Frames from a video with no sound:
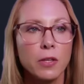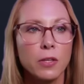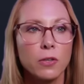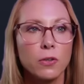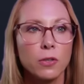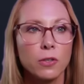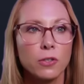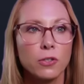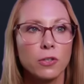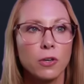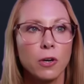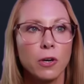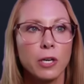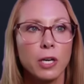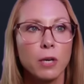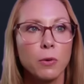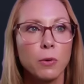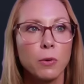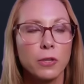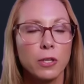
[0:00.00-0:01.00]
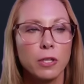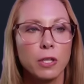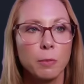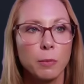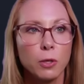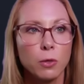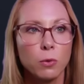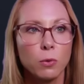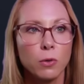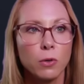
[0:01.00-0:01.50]
that you can target with the
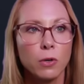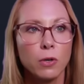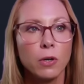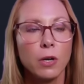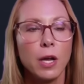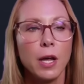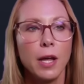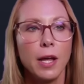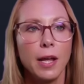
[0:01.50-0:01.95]
limit order.